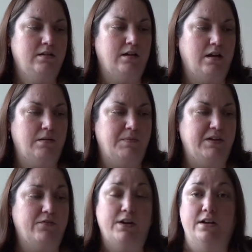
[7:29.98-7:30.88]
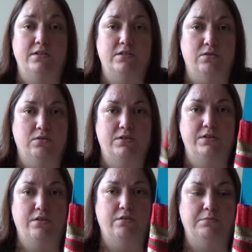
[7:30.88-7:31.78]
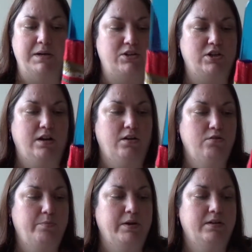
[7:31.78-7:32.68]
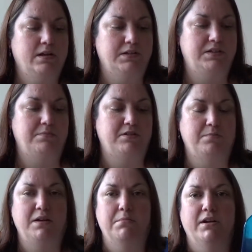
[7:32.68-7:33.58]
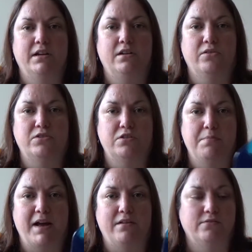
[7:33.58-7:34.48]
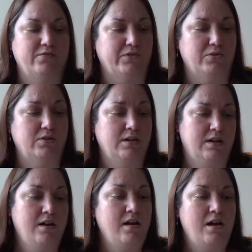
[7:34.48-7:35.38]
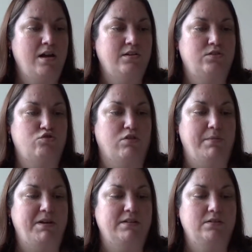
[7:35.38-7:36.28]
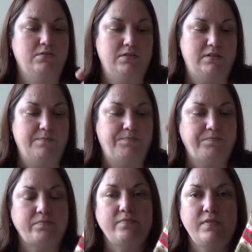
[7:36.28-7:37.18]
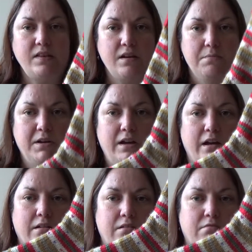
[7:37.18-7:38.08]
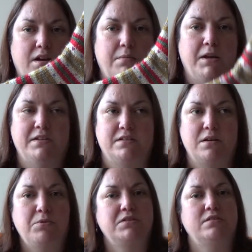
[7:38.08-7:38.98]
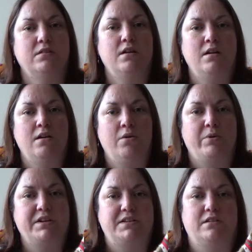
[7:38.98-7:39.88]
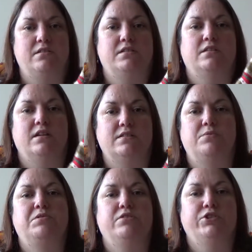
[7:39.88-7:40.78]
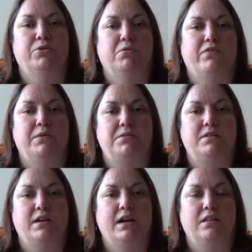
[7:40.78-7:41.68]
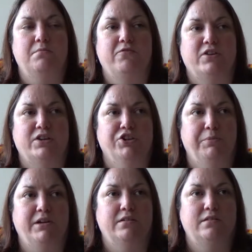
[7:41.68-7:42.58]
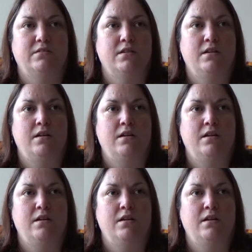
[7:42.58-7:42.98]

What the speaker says: The vanilla socks on Magic Loop. It seems to be my go-to pattern for stripy socks. But yeah, really pleased, because when I started these I wasn't sure if I was going to get them finished, because